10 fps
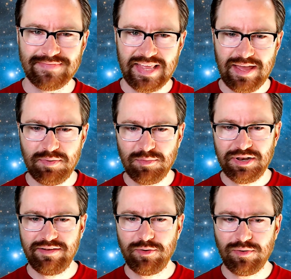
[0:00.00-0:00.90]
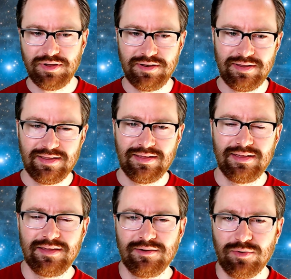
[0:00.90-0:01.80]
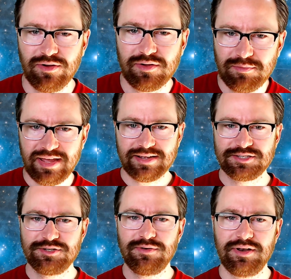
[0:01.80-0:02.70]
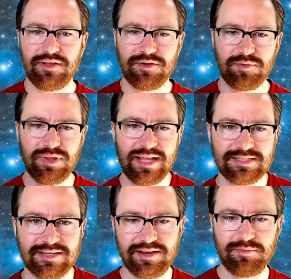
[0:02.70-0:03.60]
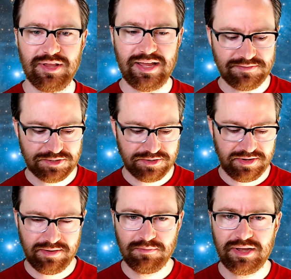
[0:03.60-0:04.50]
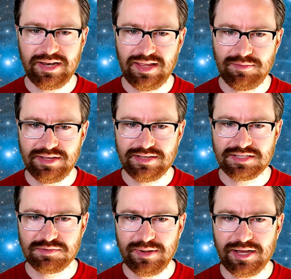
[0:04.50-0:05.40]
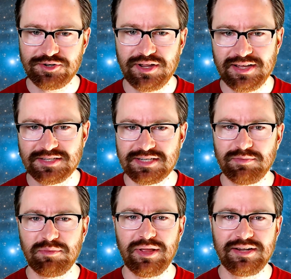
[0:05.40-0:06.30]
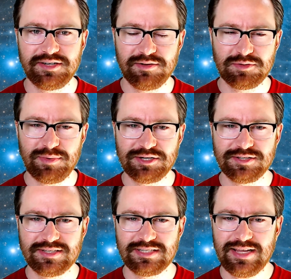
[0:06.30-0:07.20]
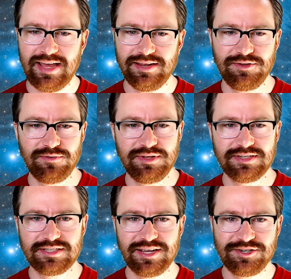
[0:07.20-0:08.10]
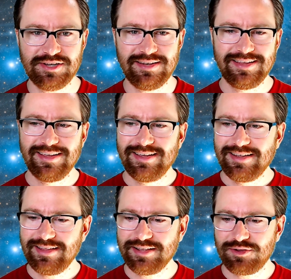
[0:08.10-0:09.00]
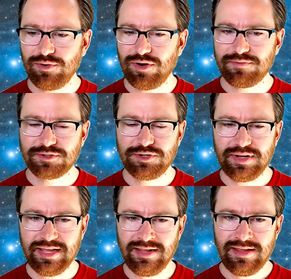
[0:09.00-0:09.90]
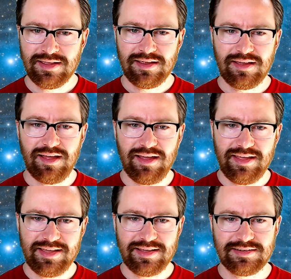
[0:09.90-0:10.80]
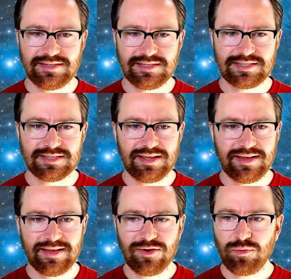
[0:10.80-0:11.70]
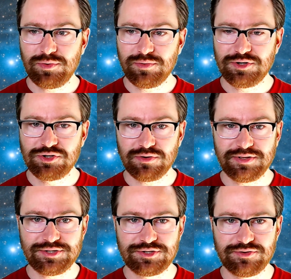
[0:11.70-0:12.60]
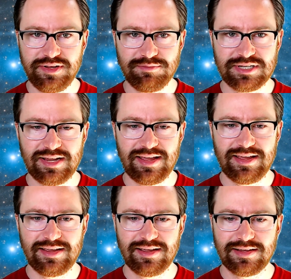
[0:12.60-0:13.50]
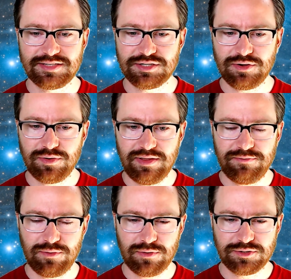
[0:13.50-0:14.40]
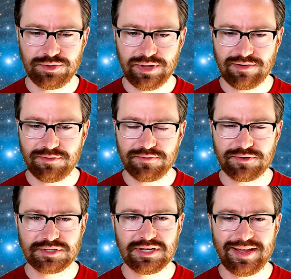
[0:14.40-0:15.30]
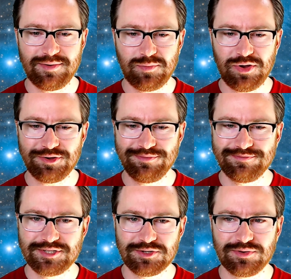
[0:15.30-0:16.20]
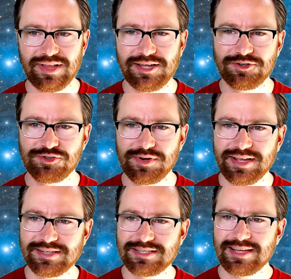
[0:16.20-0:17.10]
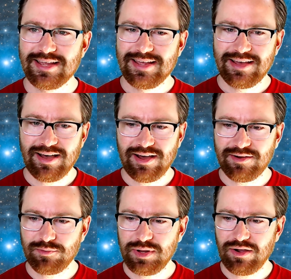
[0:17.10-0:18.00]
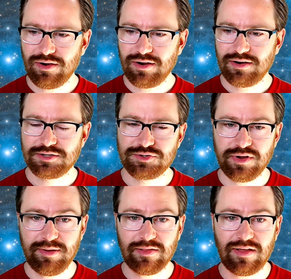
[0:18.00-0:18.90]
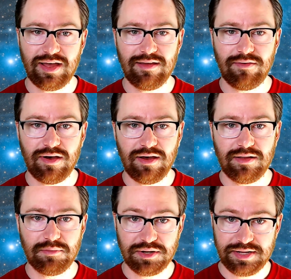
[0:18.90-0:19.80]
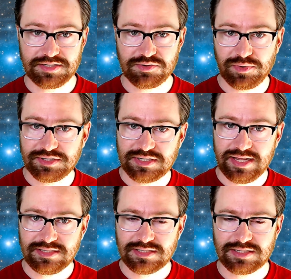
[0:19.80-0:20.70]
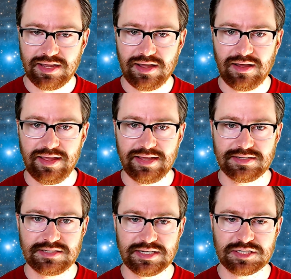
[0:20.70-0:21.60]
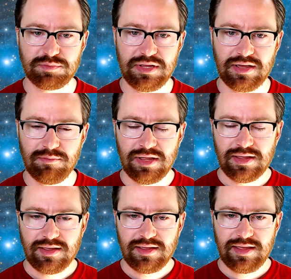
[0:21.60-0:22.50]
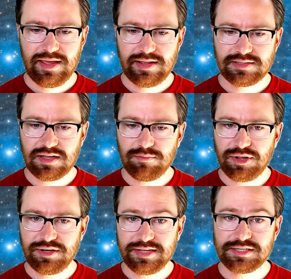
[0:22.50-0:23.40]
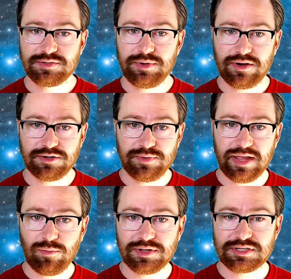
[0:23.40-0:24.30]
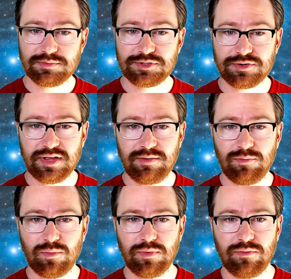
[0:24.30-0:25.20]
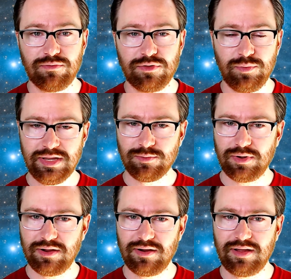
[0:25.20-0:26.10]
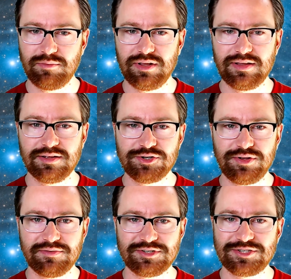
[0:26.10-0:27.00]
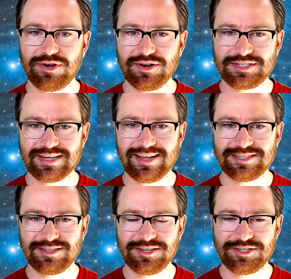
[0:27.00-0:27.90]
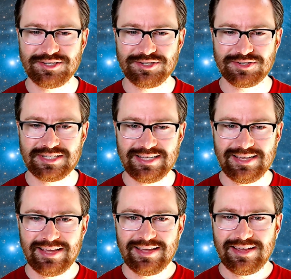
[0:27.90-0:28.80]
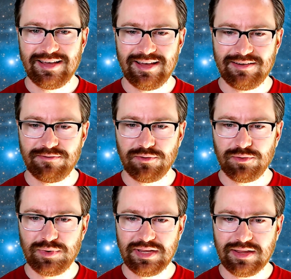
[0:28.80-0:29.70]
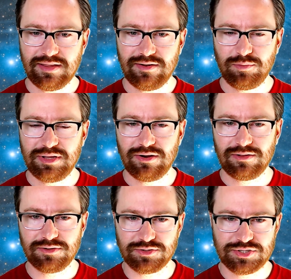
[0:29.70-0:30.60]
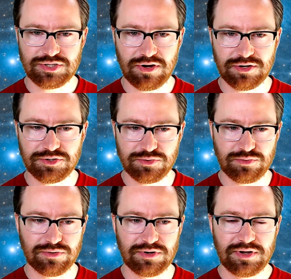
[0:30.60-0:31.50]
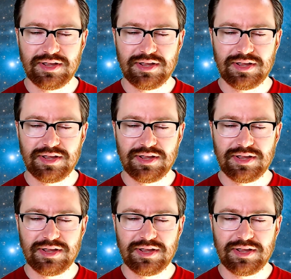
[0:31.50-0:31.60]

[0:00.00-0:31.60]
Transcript: Happy Monday, everyone. Welcome back to another Planetarium live stream. My name is Patrick Hess. I'm the Planetarium Specialist at Union Station. Thank you all for tuning in, uh, and I uh, hope you enjoy the stream today. Uh, so, if you're tuning in for the first time, welcome. So glad you're joining us. Uh, we are streaming live on Mondays and Wednesdays uh, at 6 p.m. And on Mondays, we are doing a What's Up stream for the week where I'm going to show you different stars and constellations you'll see uh, for the week. It'll be our little star tour.